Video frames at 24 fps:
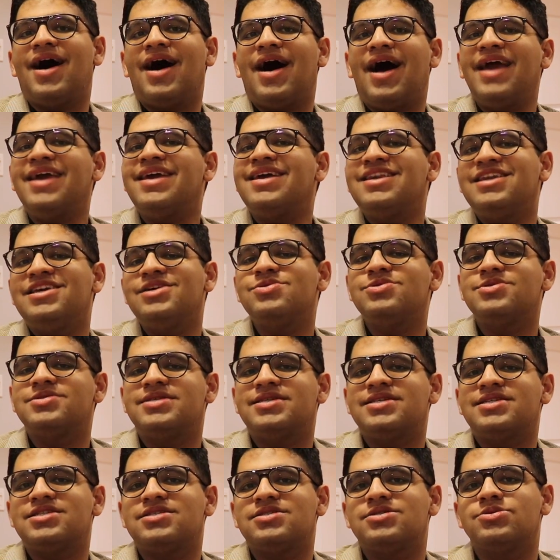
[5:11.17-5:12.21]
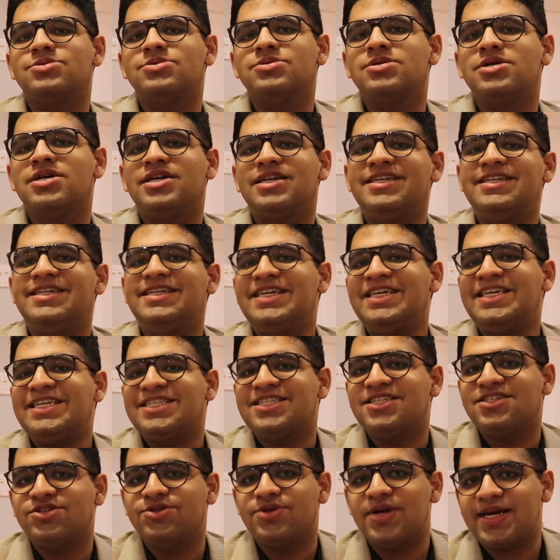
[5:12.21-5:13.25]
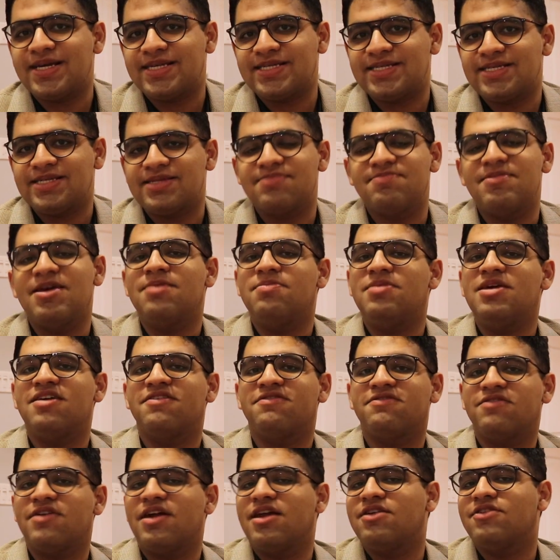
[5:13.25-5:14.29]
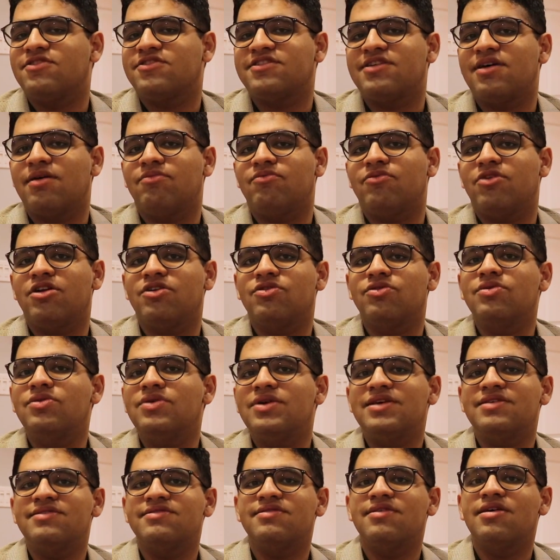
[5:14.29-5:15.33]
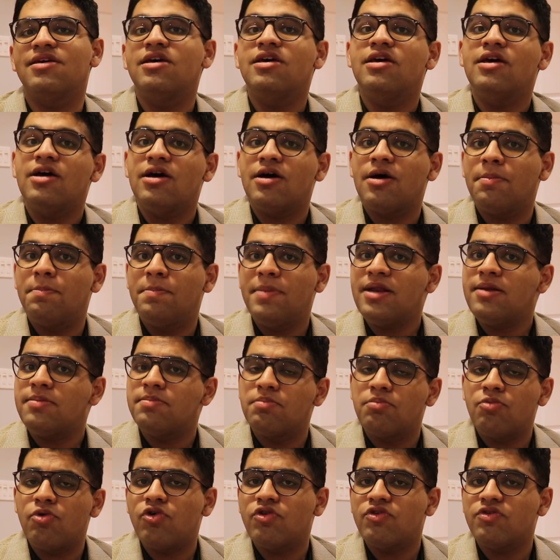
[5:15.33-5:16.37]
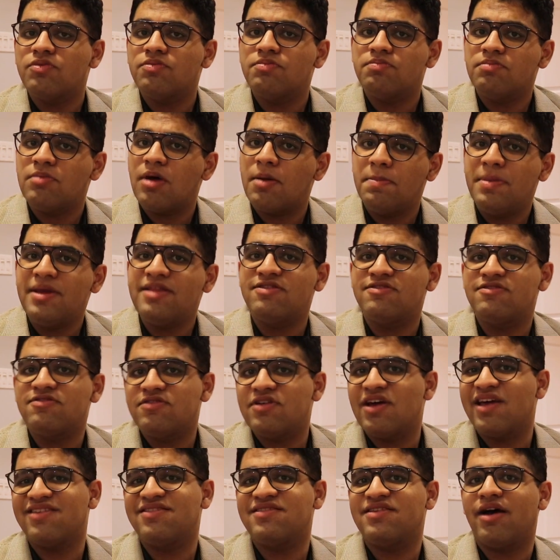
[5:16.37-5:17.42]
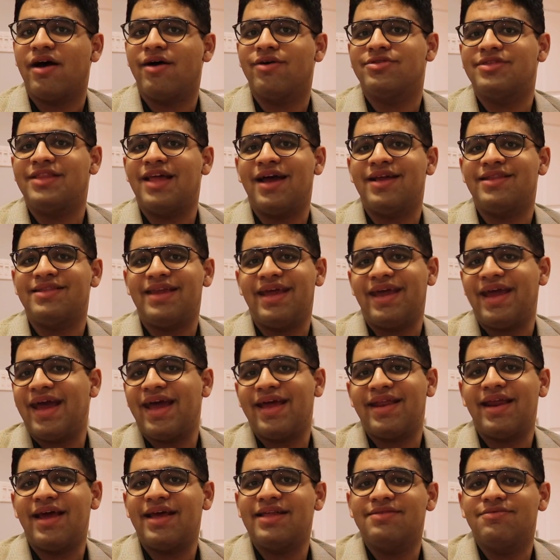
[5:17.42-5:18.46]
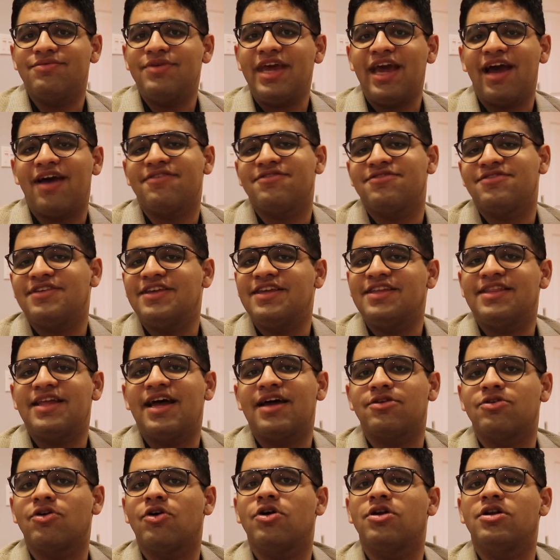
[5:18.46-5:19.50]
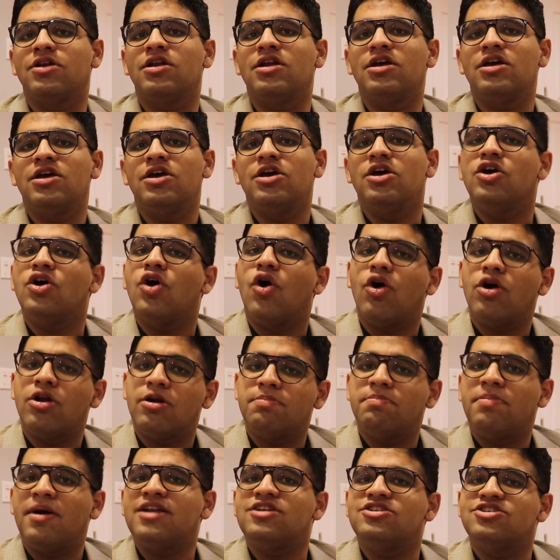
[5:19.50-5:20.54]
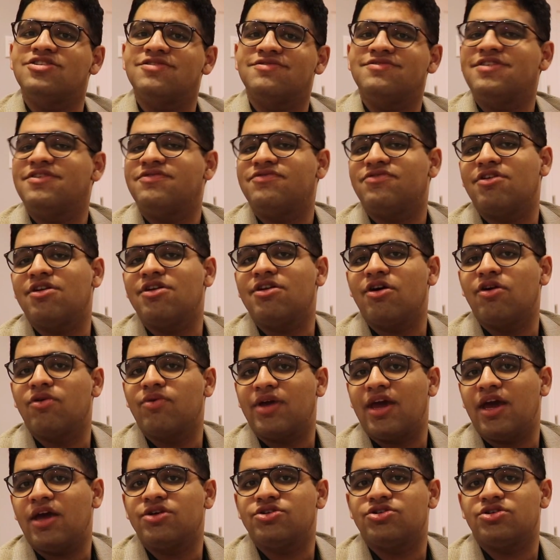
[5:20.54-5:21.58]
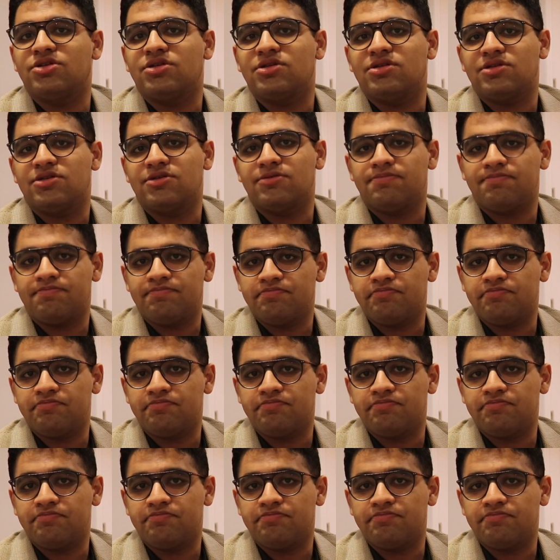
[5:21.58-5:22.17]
I can use this to de-stress maybe a friend or someone who is a bit stressed out that day, and we have seen that on a bunch of different occasions.